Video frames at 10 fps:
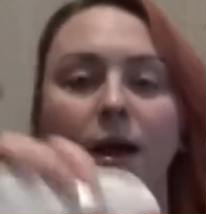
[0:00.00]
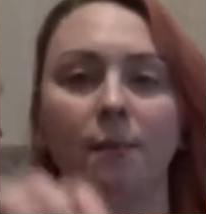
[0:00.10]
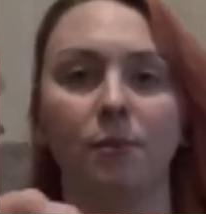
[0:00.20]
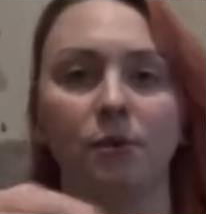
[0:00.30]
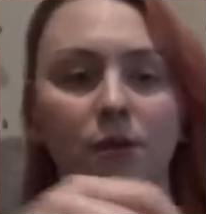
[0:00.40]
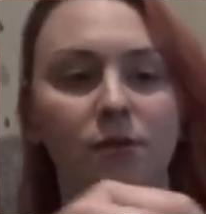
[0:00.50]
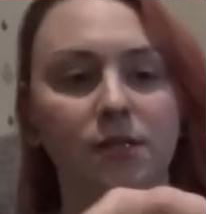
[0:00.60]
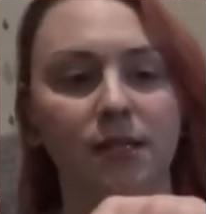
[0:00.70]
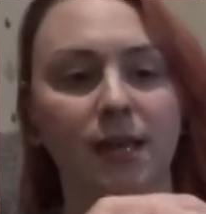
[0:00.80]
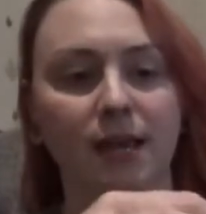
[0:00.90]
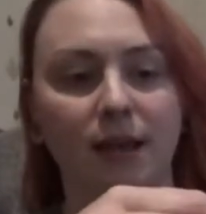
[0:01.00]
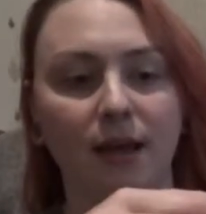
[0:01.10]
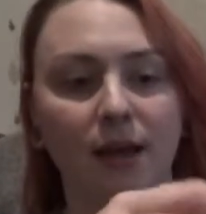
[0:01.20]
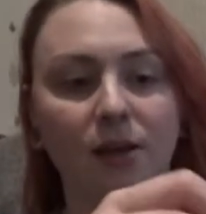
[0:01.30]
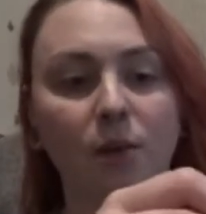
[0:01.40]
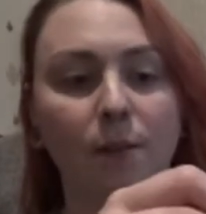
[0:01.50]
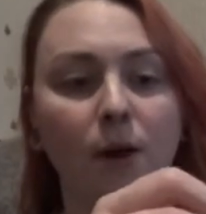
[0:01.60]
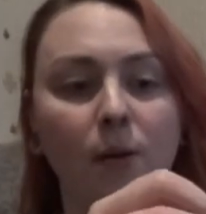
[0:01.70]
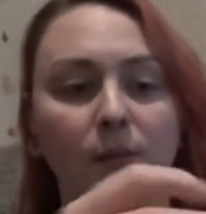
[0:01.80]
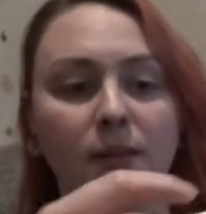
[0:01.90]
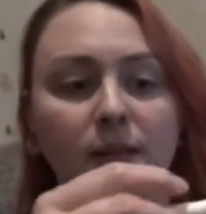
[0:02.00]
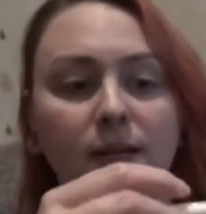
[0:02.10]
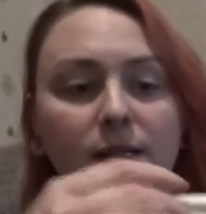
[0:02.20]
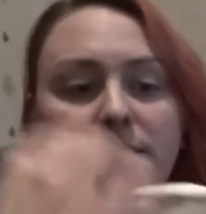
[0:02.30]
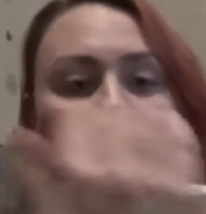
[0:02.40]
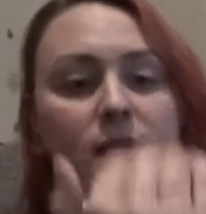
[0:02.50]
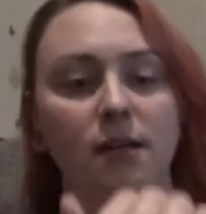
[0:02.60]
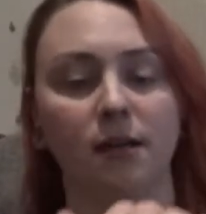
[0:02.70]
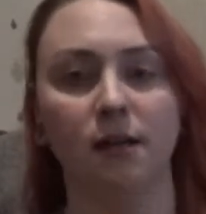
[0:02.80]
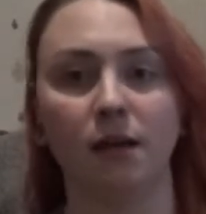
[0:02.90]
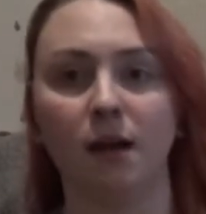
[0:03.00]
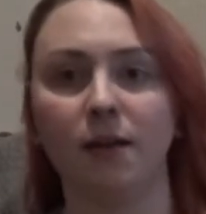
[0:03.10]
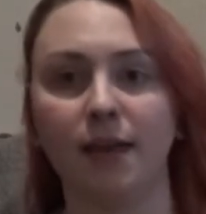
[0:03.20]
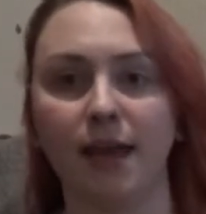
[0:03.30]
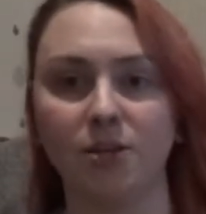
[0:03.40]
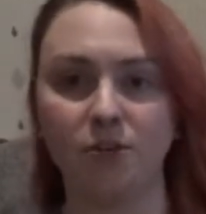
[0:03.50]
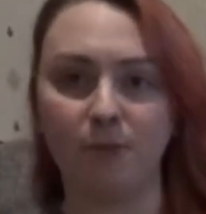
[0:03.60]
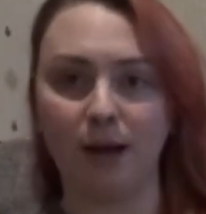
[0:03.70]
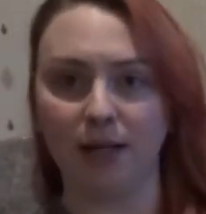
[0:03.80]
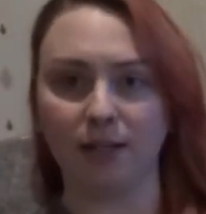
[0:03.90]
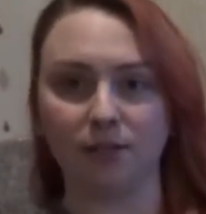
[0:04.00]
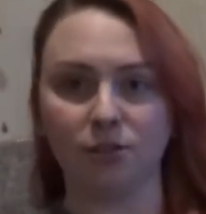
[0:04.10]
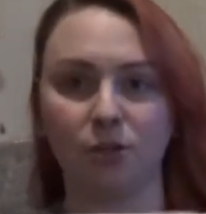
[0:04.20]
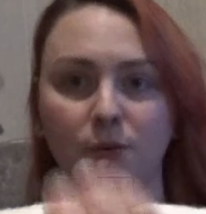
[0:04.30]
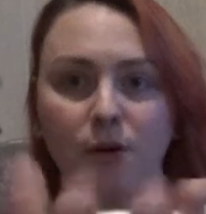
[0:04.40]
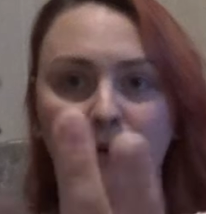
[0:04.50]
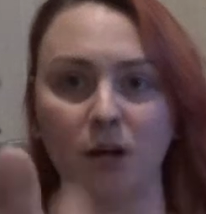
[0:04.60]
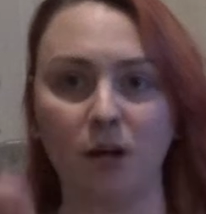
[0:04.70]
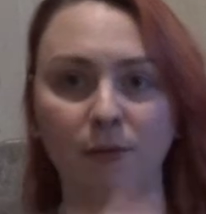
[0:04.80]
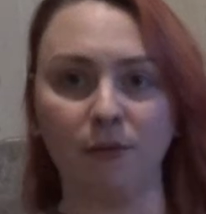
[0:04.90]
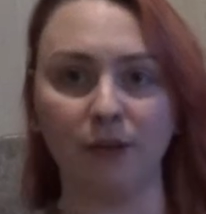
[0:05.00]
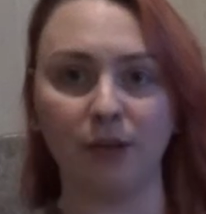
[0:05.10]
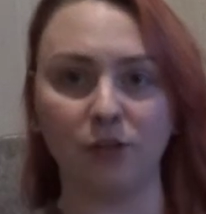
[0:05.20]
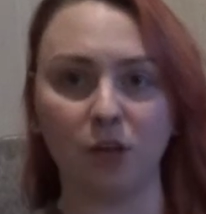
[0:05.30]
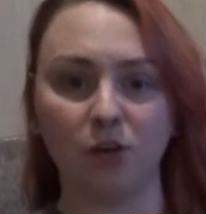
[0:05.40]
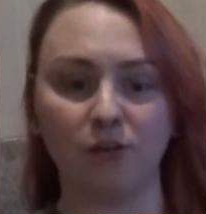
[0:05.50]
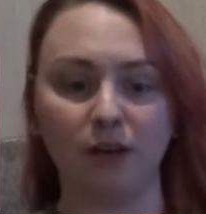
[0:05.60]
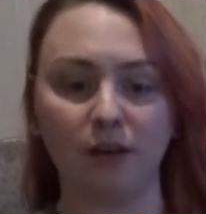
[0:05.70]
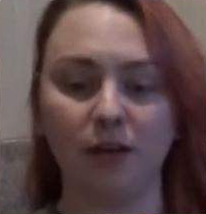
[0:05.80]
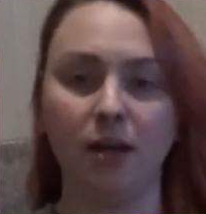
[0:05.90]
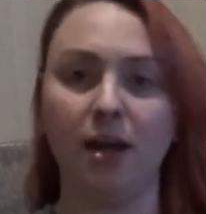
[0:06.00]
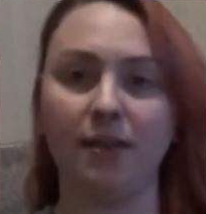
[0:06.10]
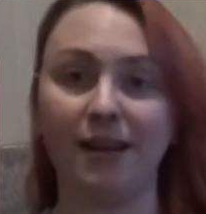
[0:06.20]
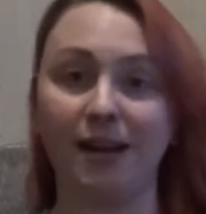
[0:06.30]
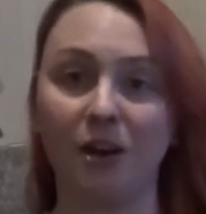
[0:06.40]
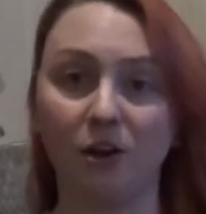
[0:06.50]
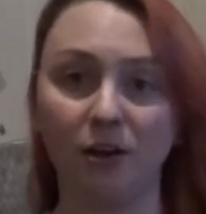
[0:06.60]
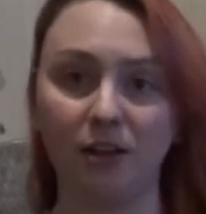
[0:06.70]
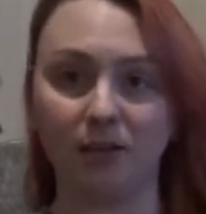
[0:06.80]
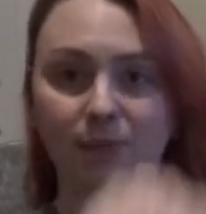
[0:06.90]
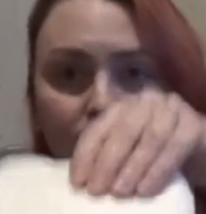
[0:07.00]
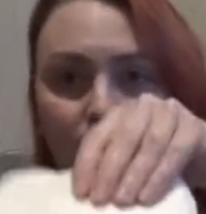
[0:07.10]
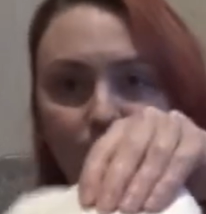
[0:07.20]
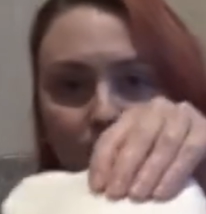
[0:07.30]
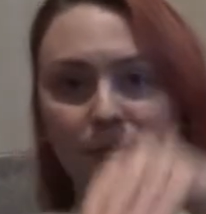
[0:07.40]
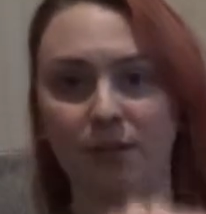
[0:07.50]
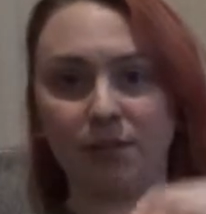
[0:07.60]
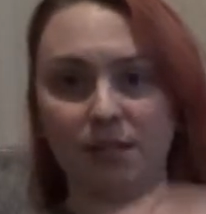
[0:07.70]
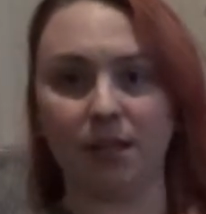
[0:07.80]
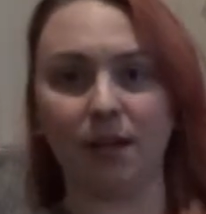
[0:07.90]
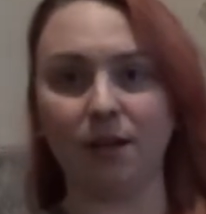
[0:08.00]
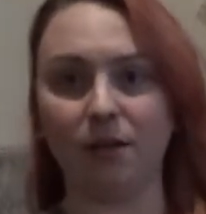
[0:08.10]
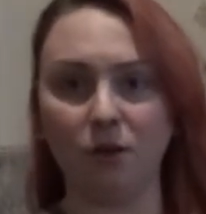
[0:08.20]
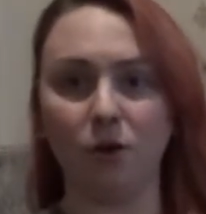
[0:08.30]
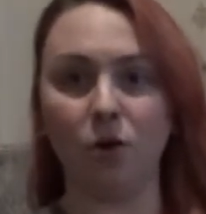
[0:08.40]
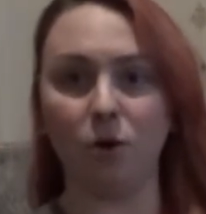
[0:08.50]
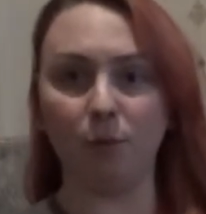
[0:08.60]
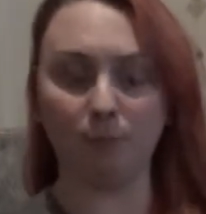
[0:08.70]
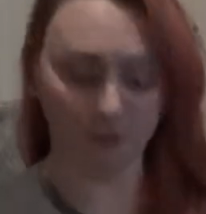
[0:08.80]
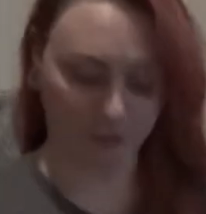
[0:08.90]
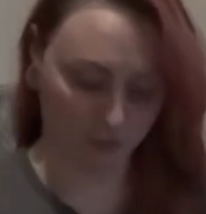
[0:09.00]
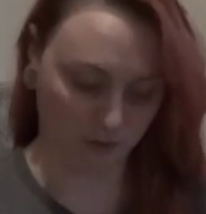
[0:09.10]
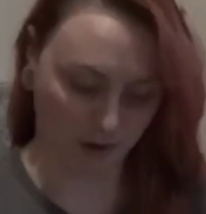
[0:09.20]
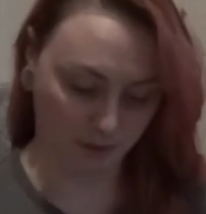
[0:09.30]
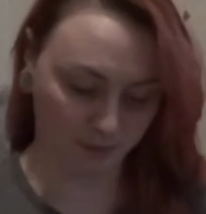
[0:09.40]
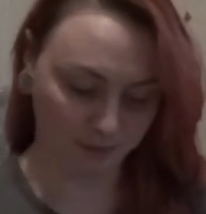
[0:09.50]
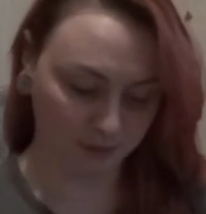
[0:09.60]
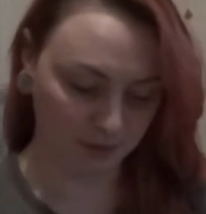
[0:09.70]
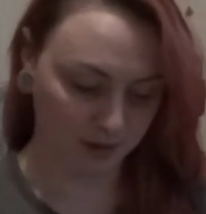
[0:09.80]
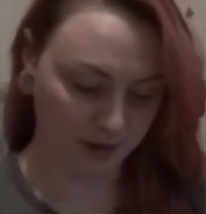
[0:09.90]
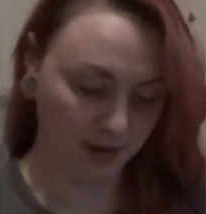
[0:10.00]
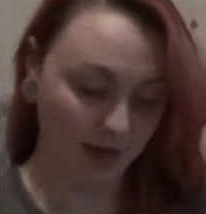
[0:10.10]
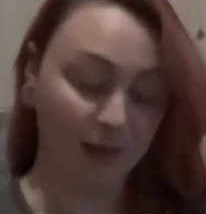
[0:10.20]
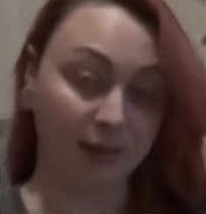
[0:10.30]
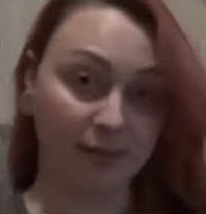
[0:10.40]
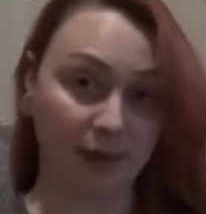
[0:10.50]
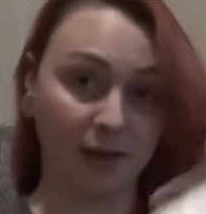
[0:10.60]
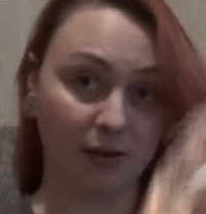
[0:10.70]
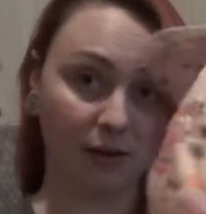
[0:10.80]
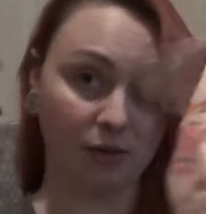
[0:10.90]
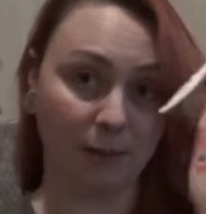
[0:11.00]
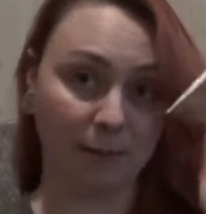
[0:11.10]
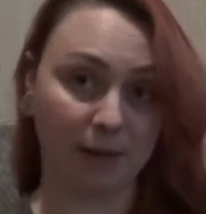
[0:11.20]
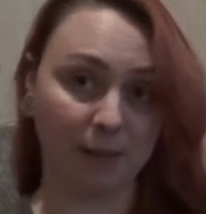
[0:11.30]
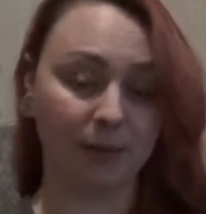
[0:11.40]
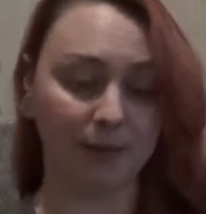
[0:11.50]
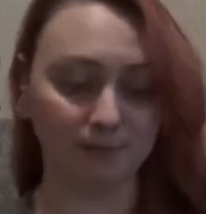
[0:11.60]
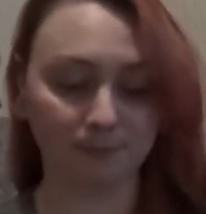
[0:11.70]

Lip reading: put those together, and I pop these on the edge of my hand. So I curl my fingers over and then lie them, if you can see that, up my forearm. Then grab my nappy,